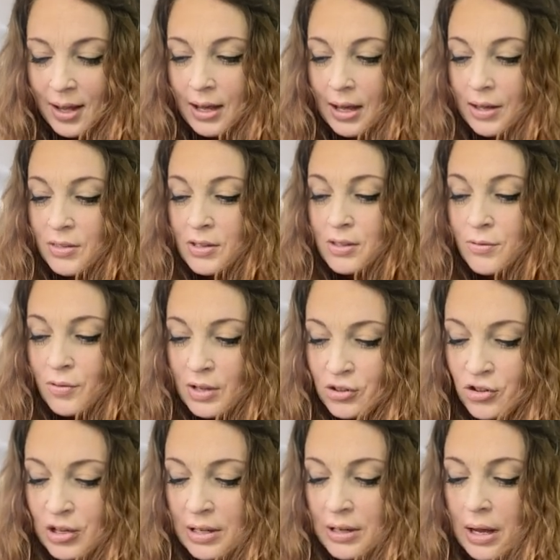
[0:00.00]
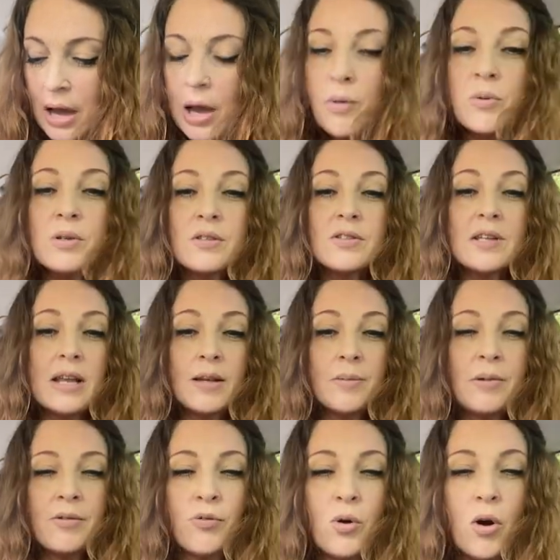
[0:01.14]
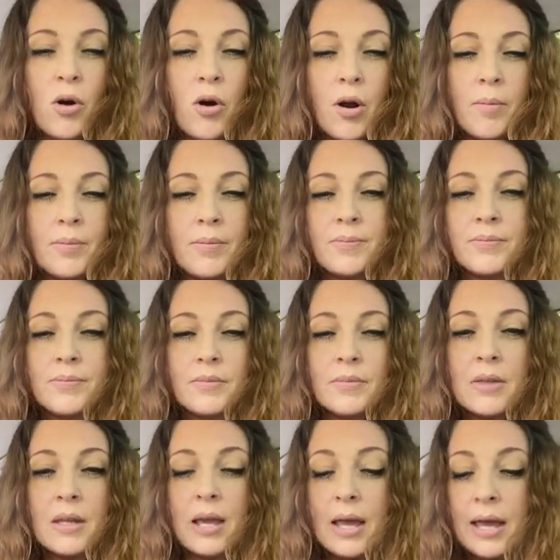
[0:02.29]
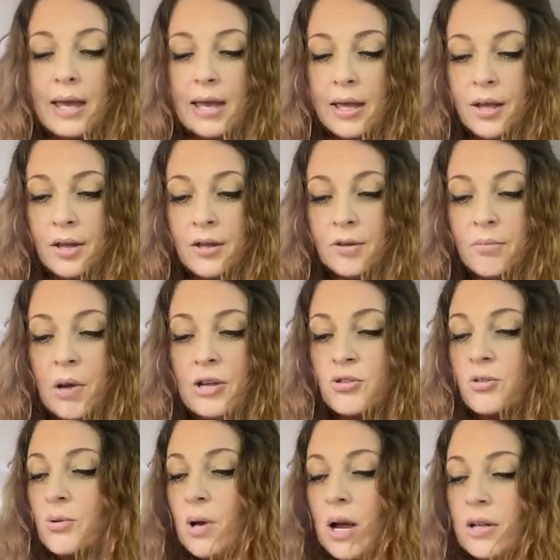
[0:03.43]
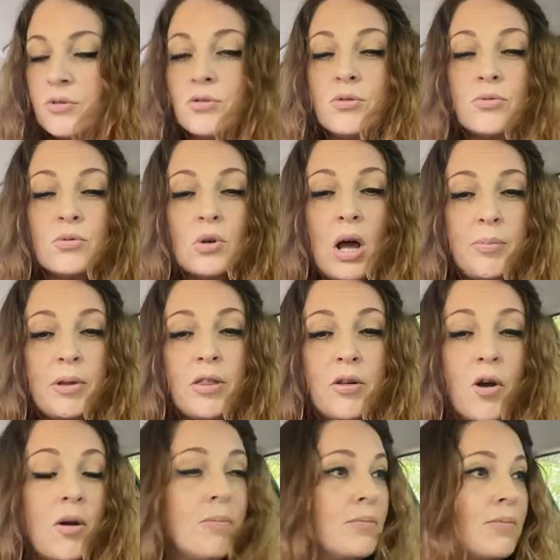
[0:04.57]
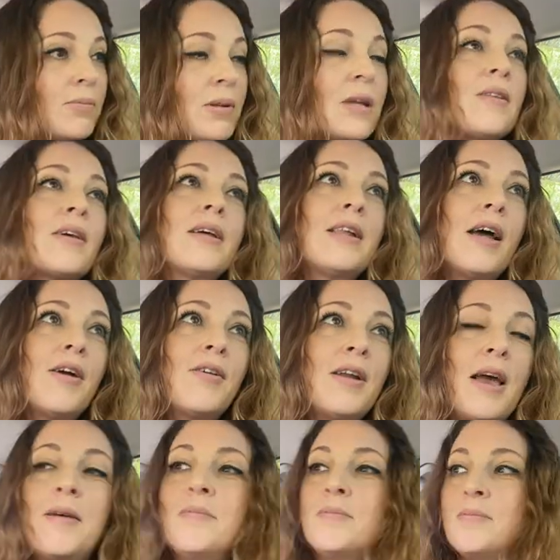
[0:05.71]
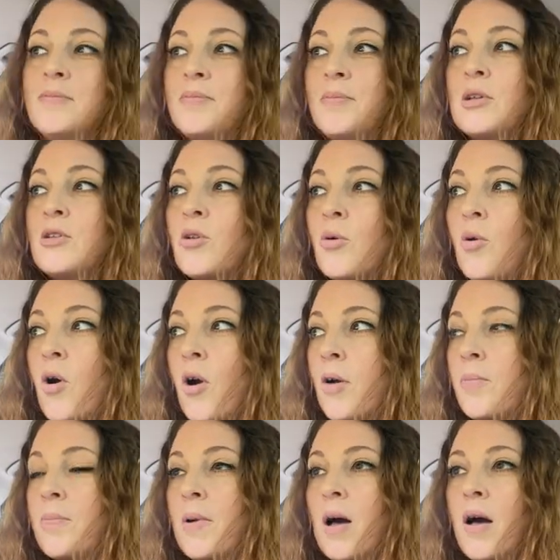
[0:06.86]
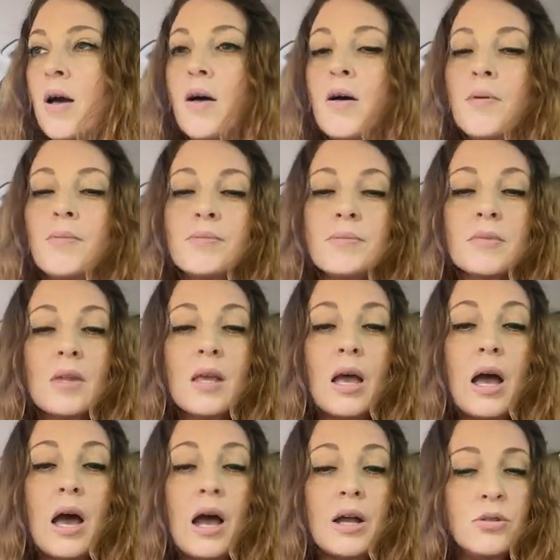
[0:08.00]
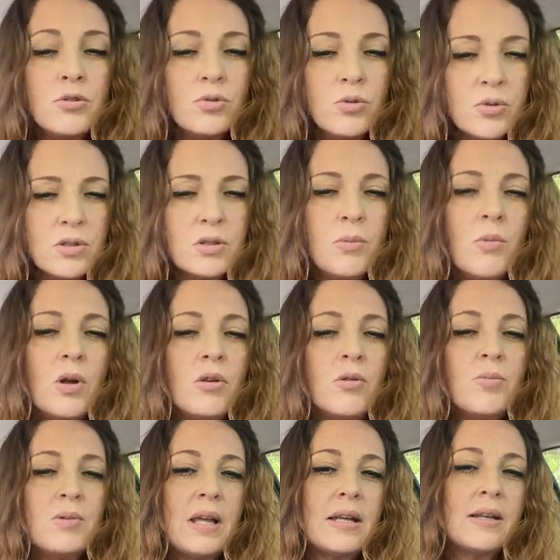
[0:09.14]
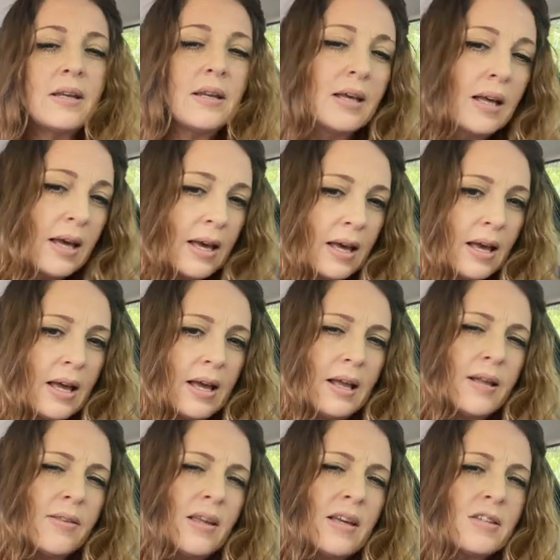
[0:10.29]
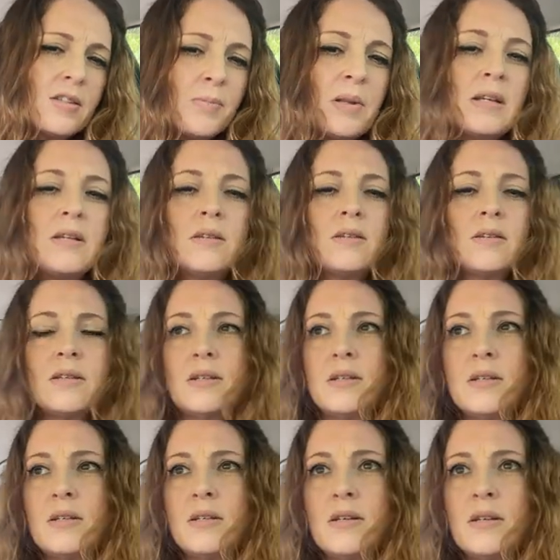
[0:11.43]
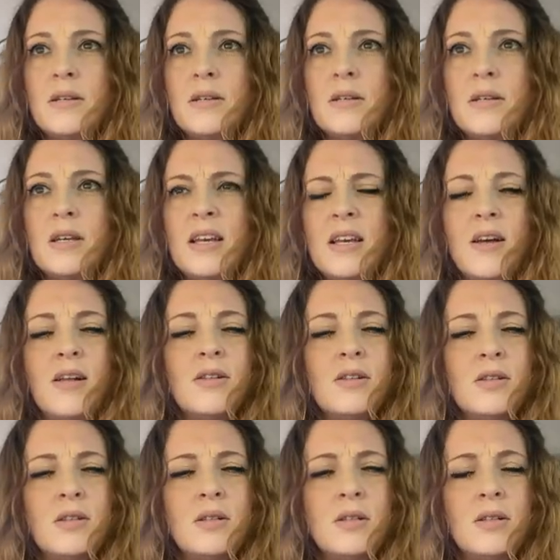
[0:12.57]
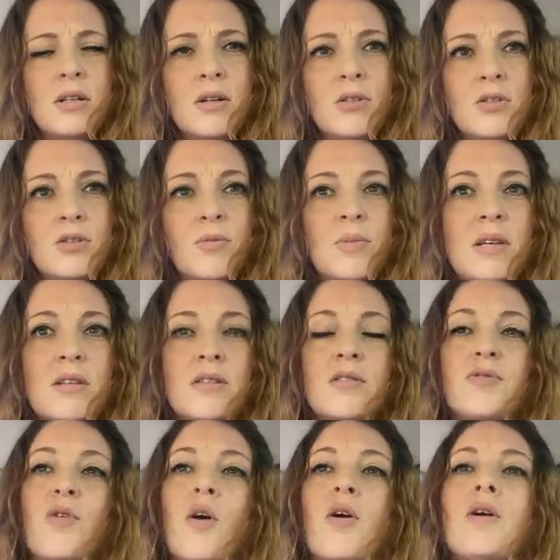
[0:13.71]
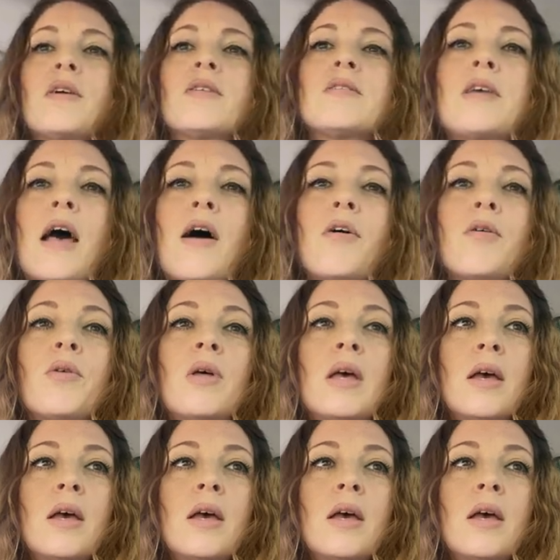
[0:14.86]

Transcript: in this vision, I was standing before a harp and mind you, I do not play the harp, play the clarinet, but no harp. Um, I knew someone who played it and they explained it a little to me as far as how